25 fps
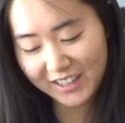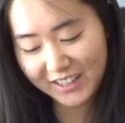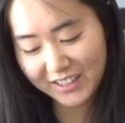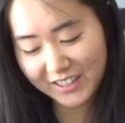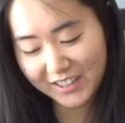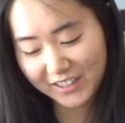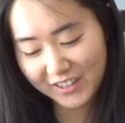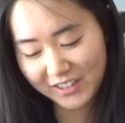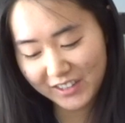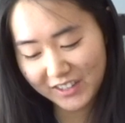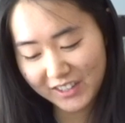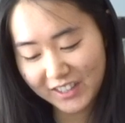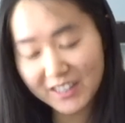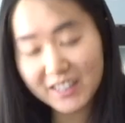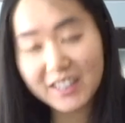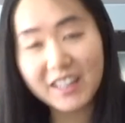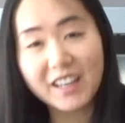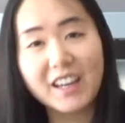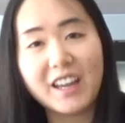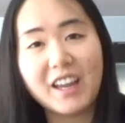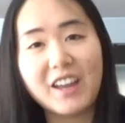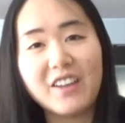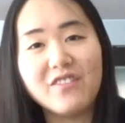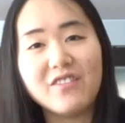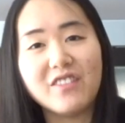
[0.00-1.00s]
So since I
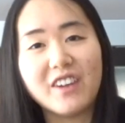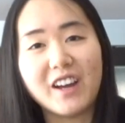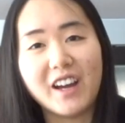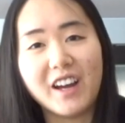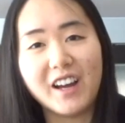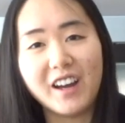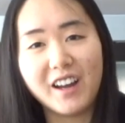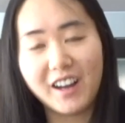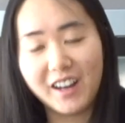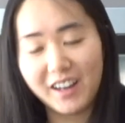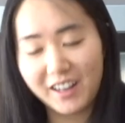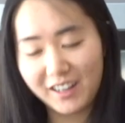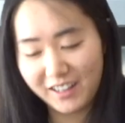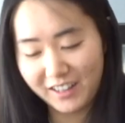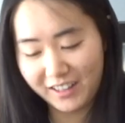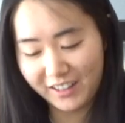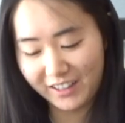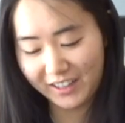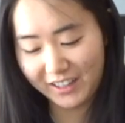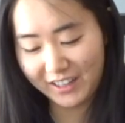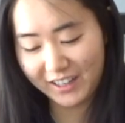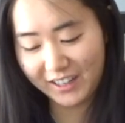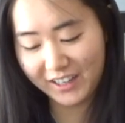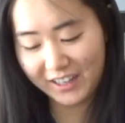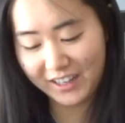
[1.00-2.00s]
came back,
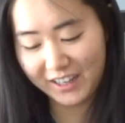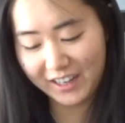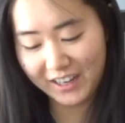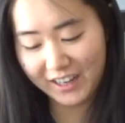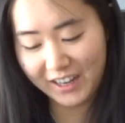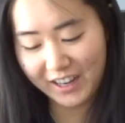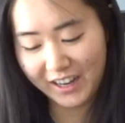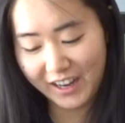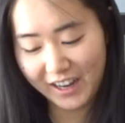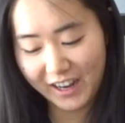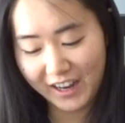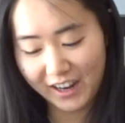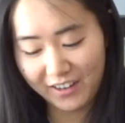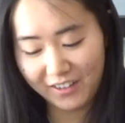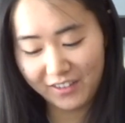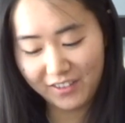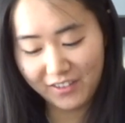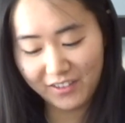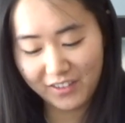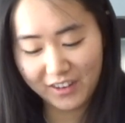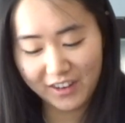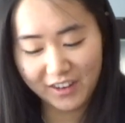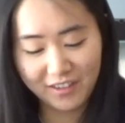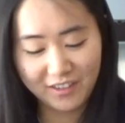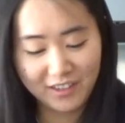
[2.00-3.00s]
I
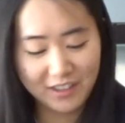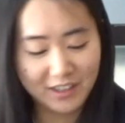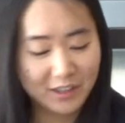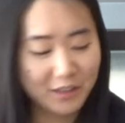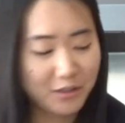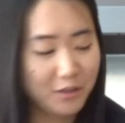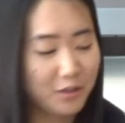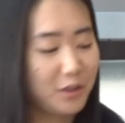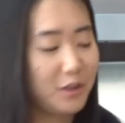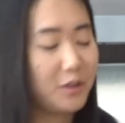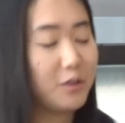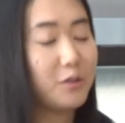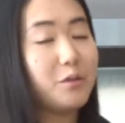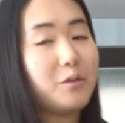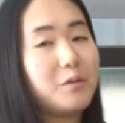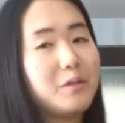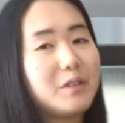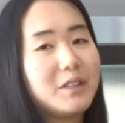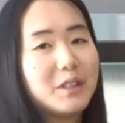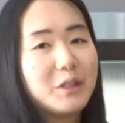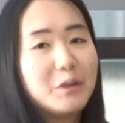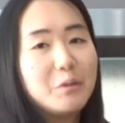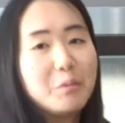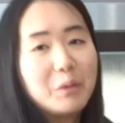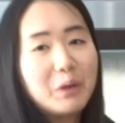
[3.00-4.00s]
hadn't found soup
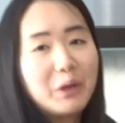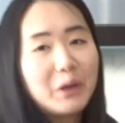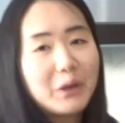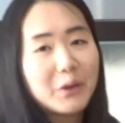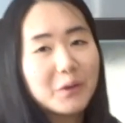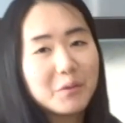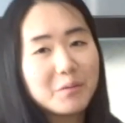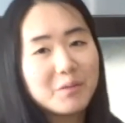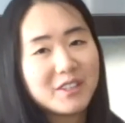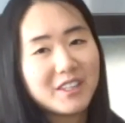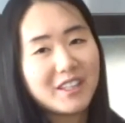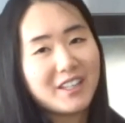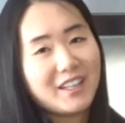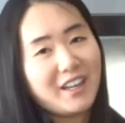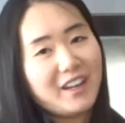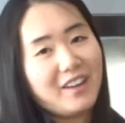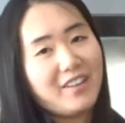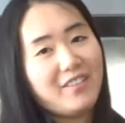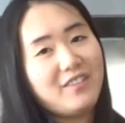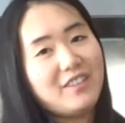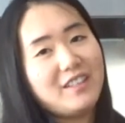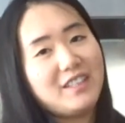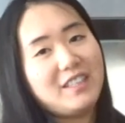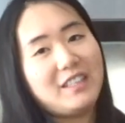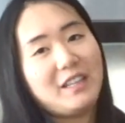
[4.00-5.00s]
cubes that
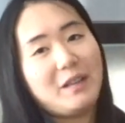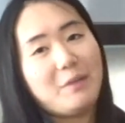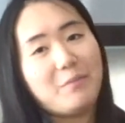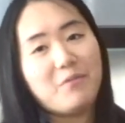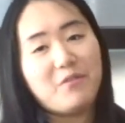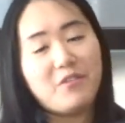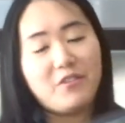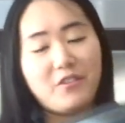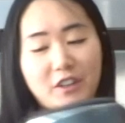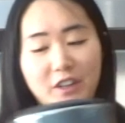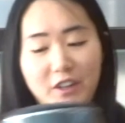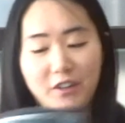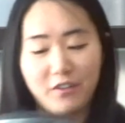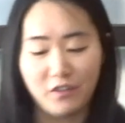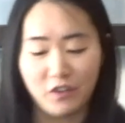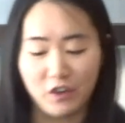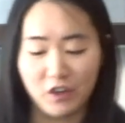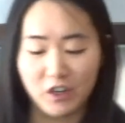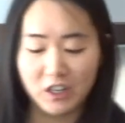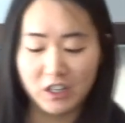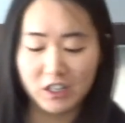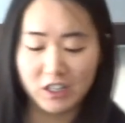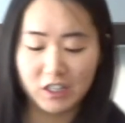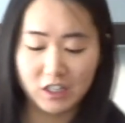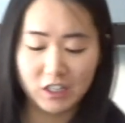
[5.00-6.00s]
have the same flavor
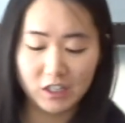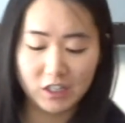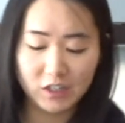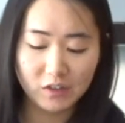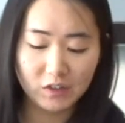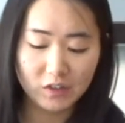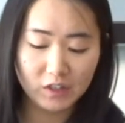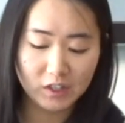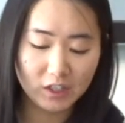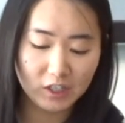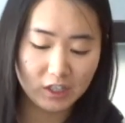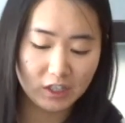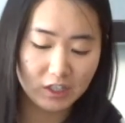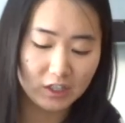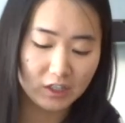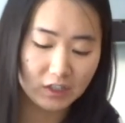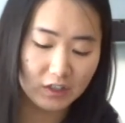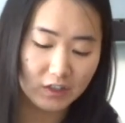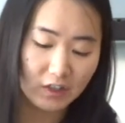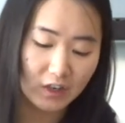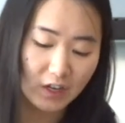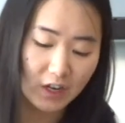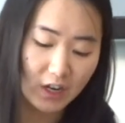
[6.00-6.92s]
as these ones do.